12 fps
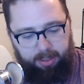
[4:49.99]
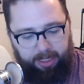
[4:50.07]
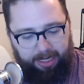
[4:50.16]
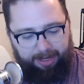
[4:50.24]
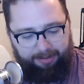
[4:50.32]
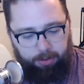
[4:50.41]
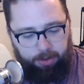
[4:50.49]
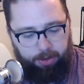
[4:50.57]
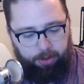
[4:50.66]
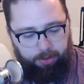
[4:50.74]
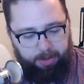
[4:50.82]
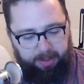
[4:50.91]
They give you
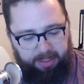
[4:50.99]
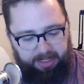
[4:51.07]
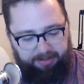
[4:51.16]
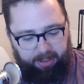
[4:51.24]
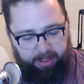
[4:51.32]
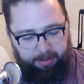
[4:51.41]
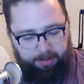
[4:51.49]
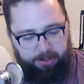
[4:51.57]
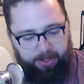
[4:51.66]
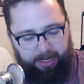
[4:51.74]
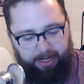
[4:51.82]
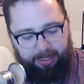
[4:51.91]
2 specifically. I'm going to
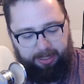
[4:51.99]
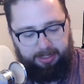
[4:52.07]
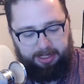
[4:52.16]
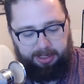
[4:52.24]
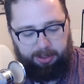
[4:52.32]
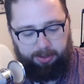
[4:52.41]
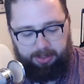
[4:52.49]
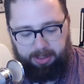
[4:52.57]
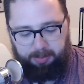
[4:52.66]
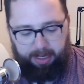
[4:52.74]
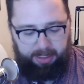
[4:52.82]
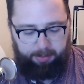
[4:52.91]
try to get these as close as
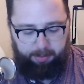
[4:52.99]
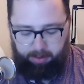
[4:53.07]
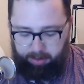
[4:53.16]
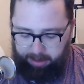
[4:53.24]
possible.